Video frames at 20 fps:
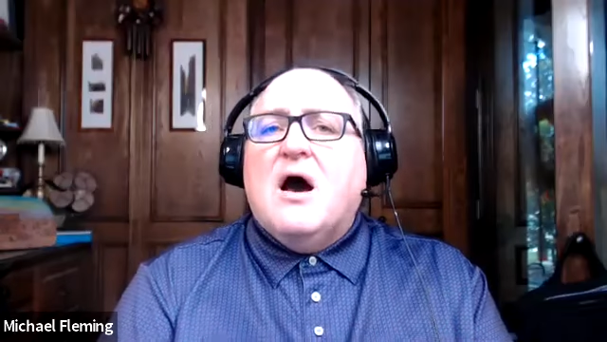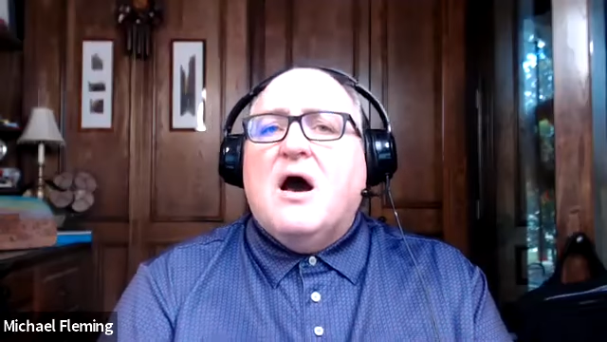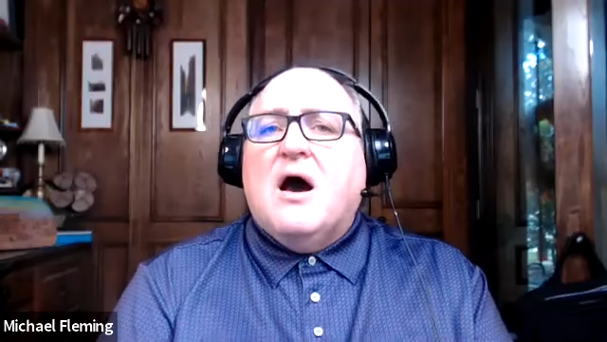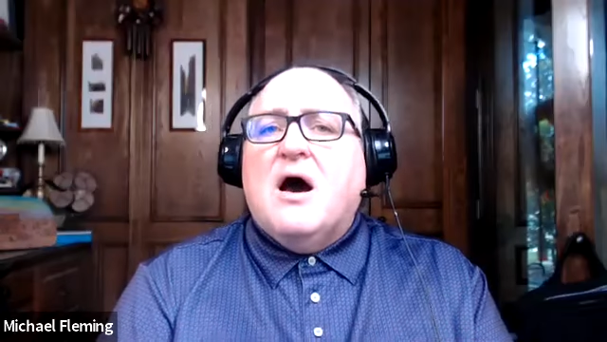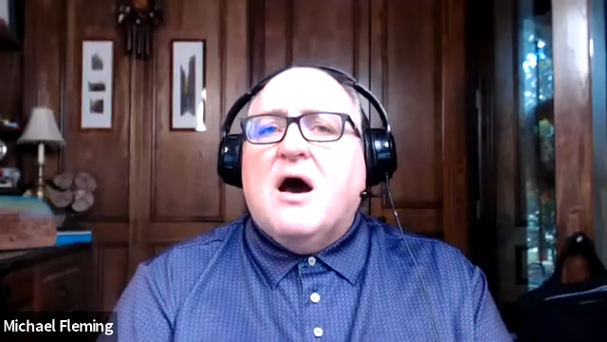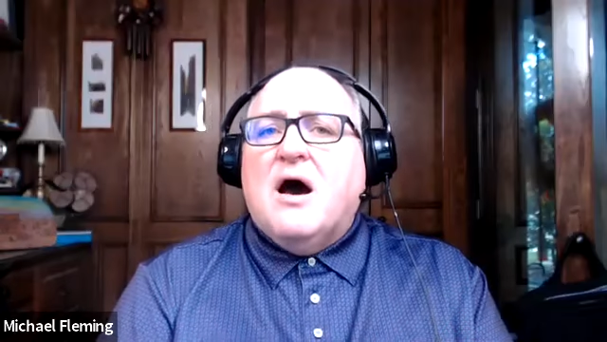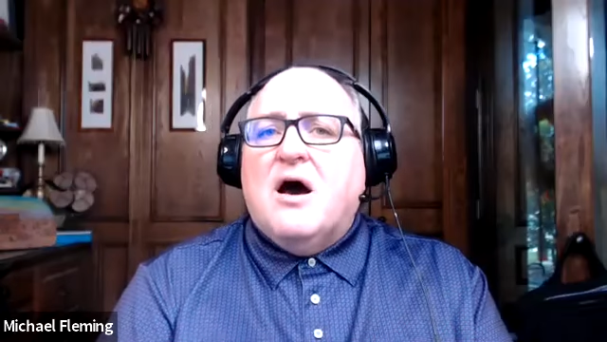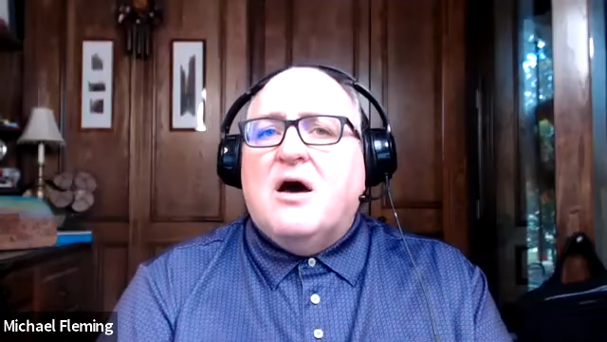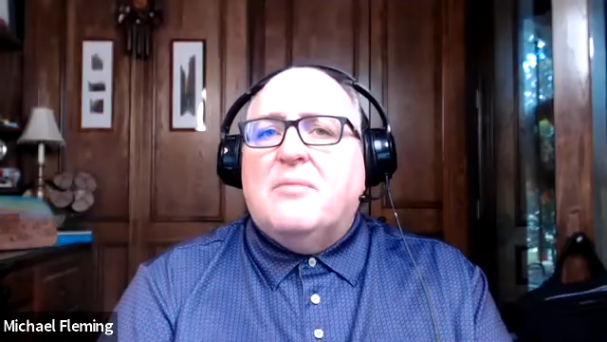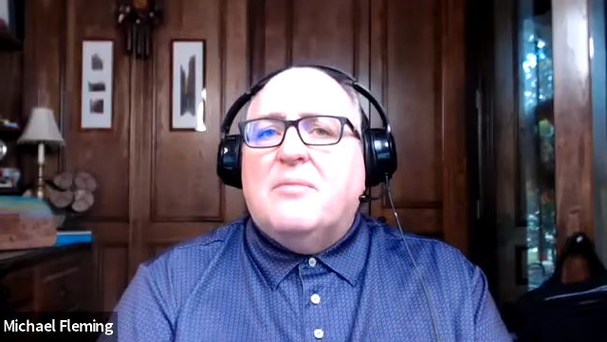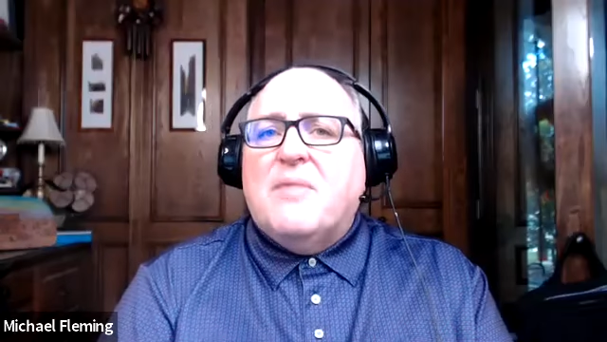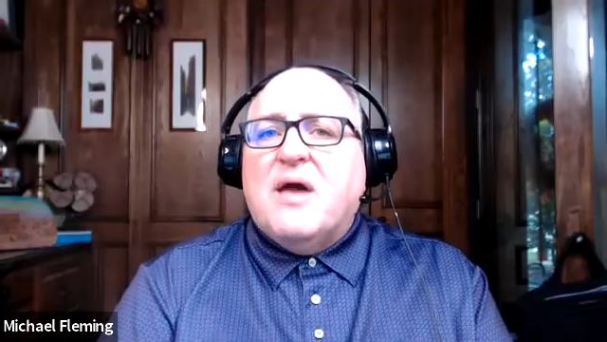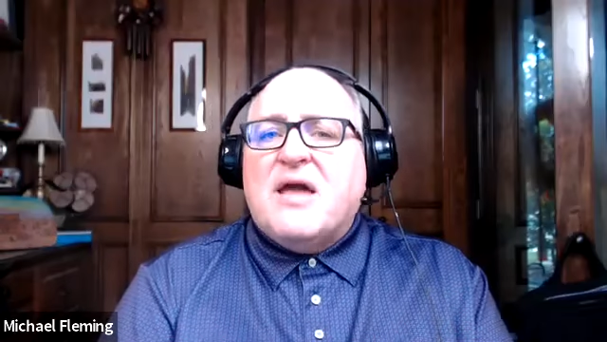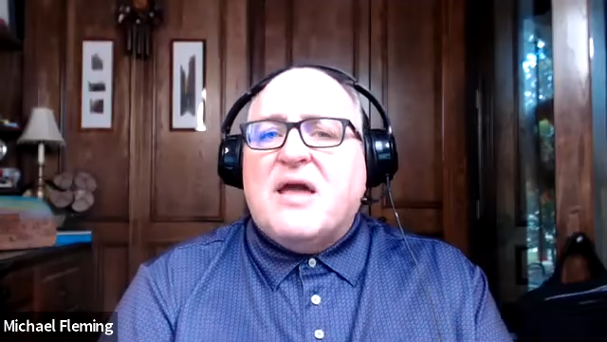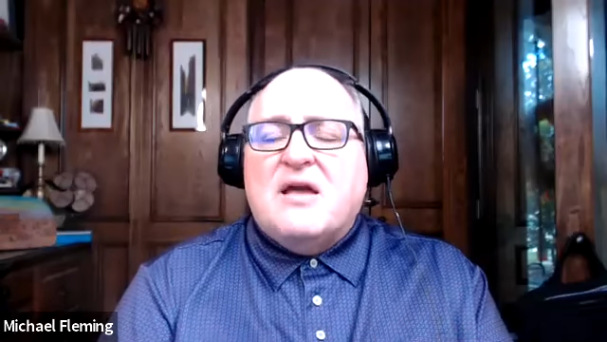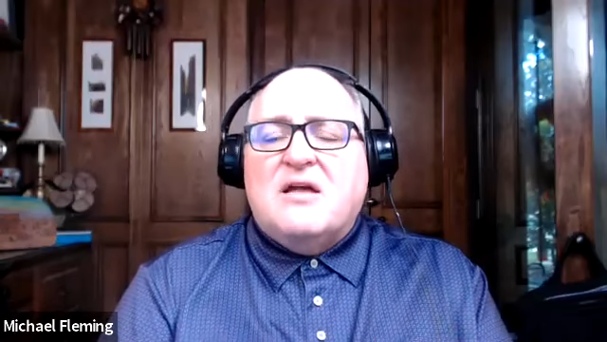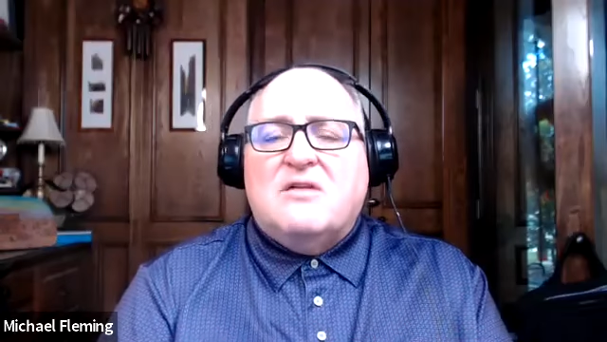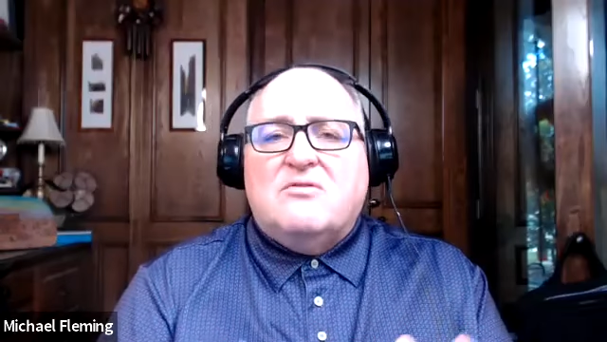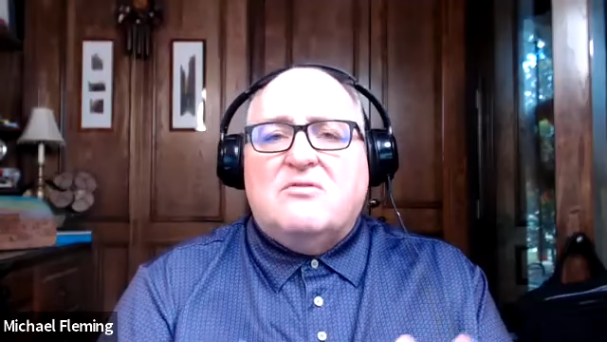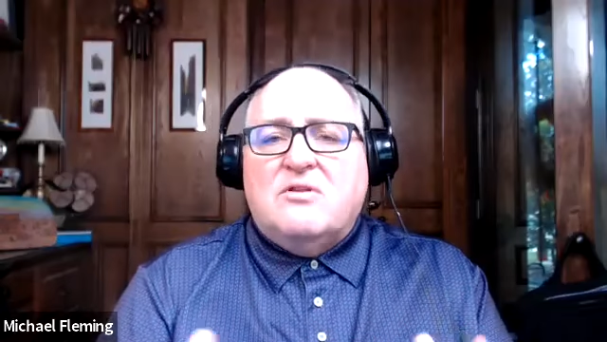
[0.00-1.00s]

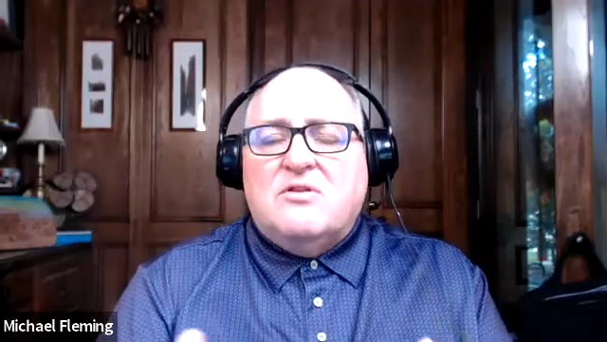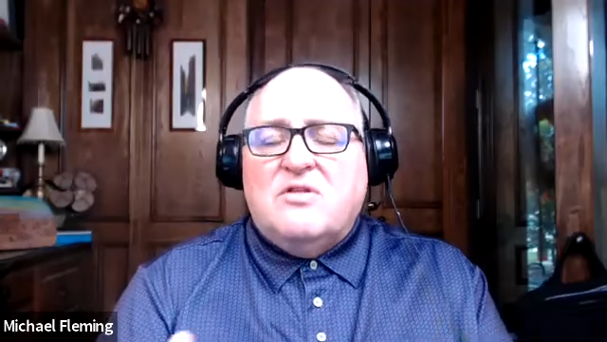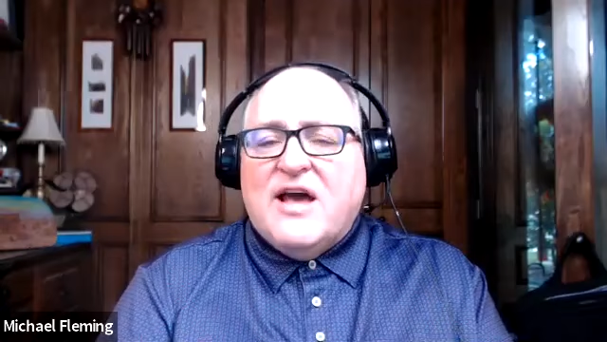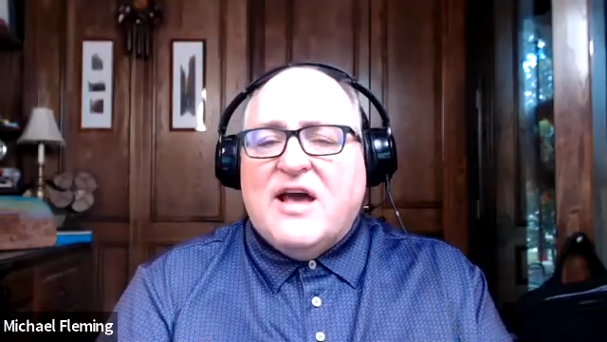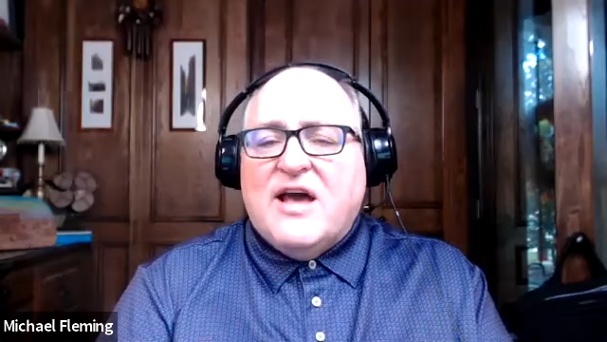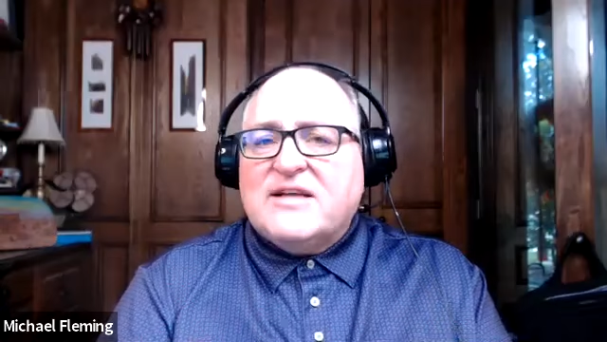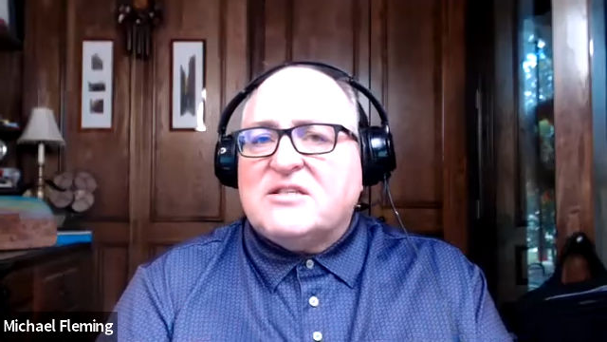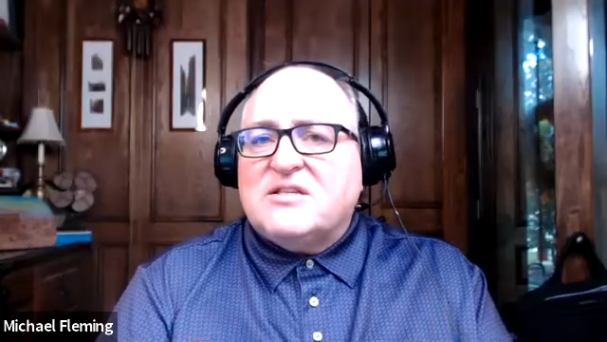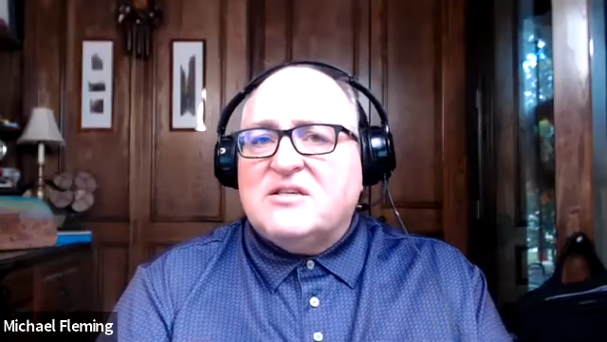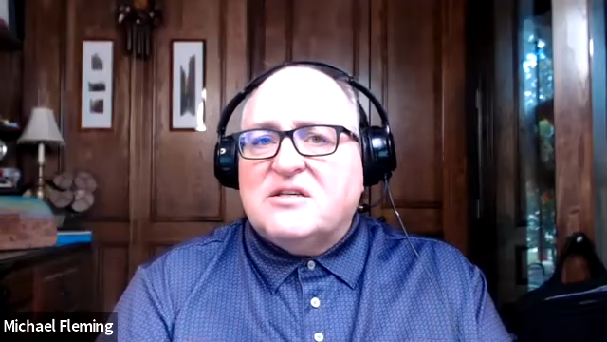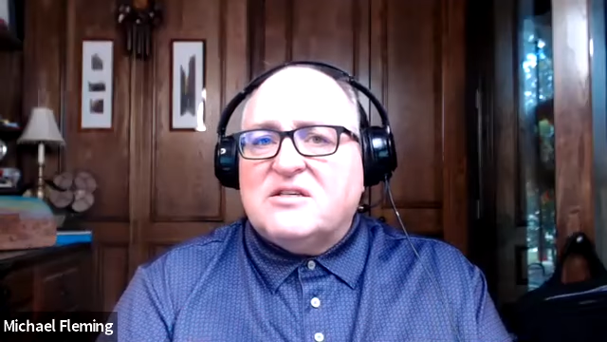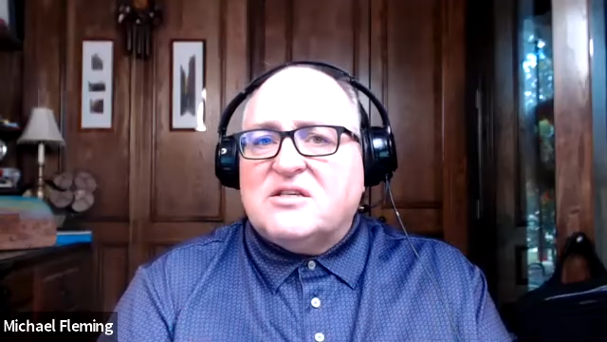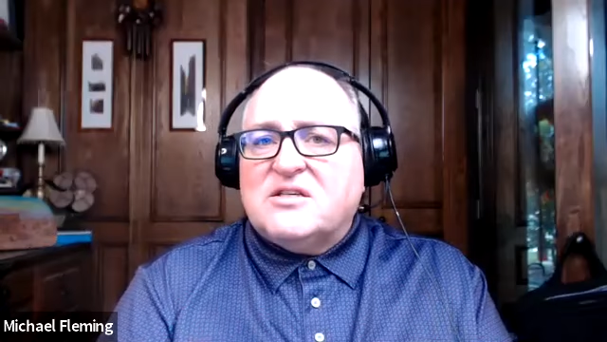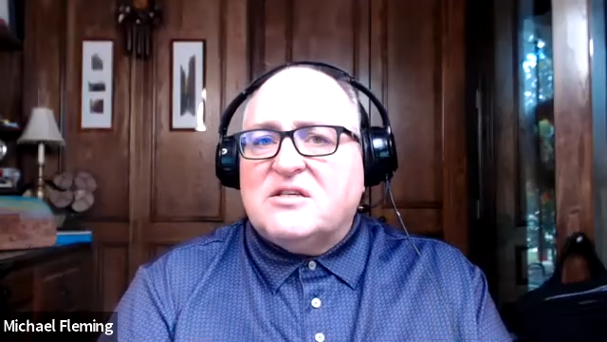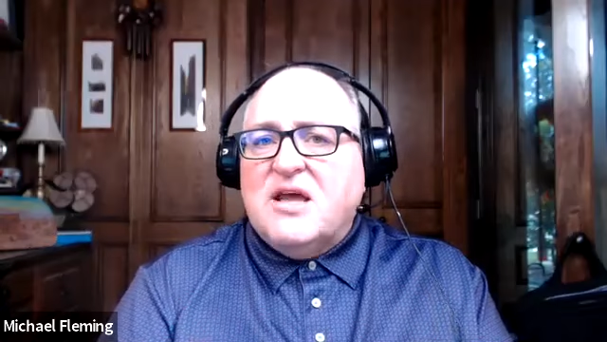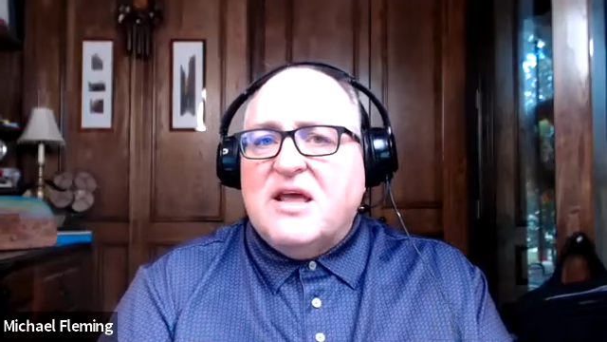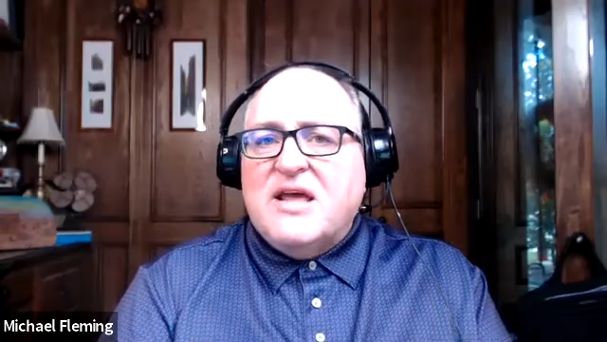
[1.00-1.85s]
And Nexus,